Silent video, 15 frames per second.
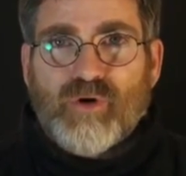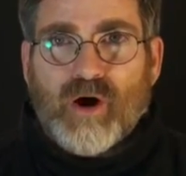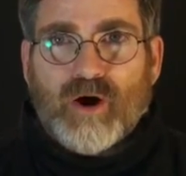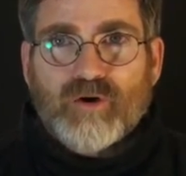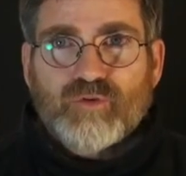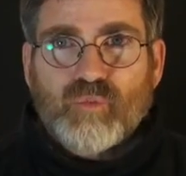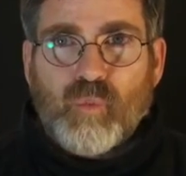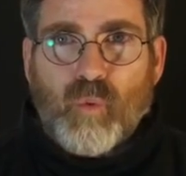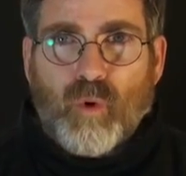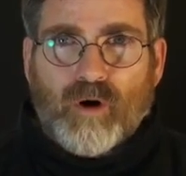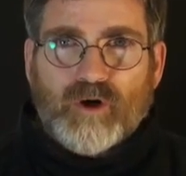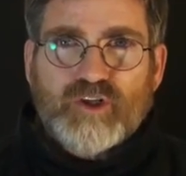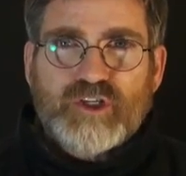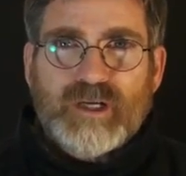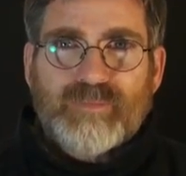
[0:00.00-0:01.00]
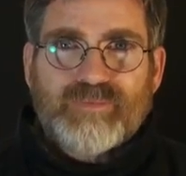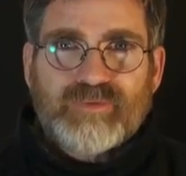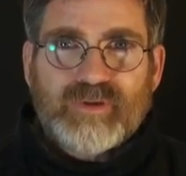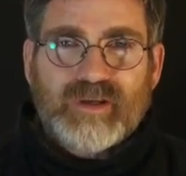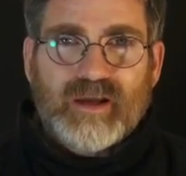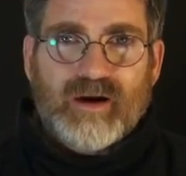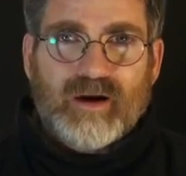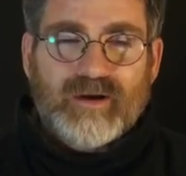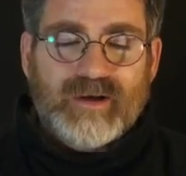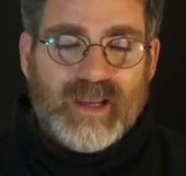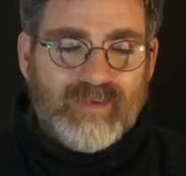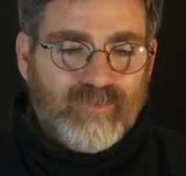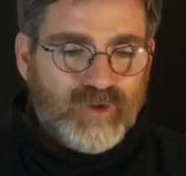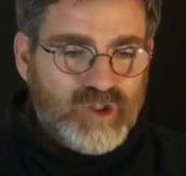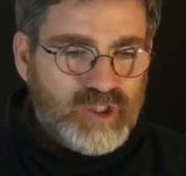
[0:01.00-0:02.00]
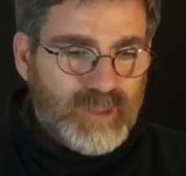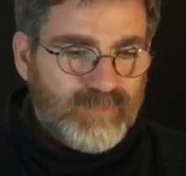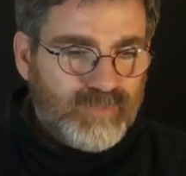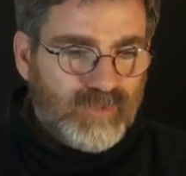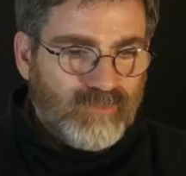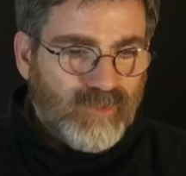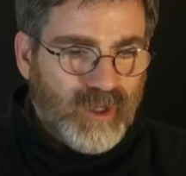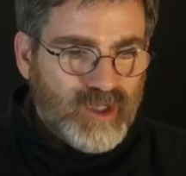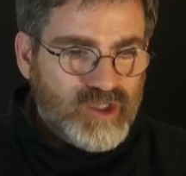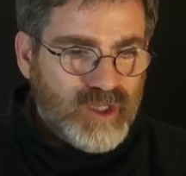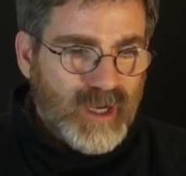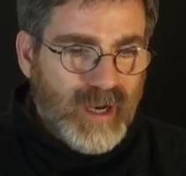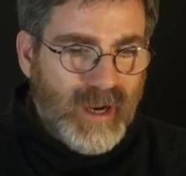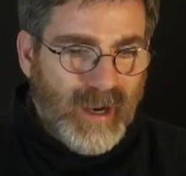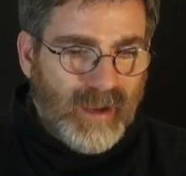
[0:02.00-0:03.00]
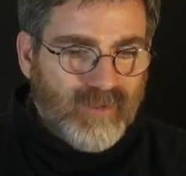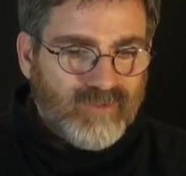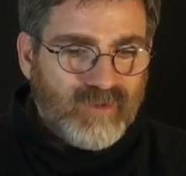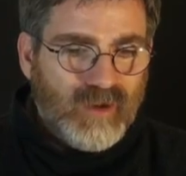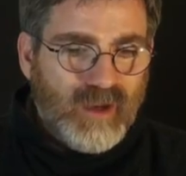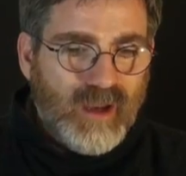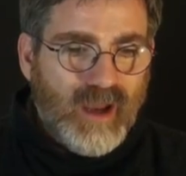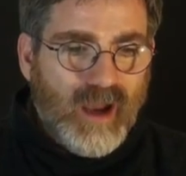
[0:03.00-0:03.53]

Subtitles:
far as warships or naval ships that Russia has.